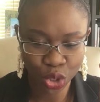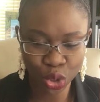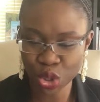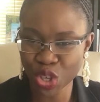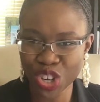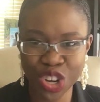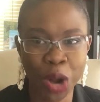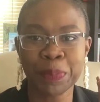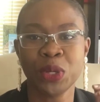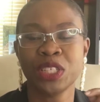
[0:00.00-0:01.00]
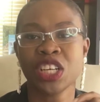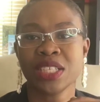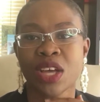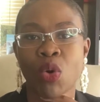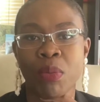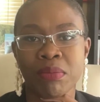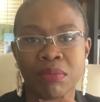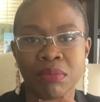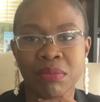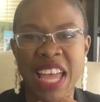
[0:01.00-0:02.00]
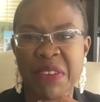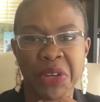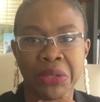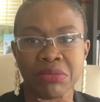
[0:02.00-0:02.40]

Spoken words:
you should not be doing charts at home, ever.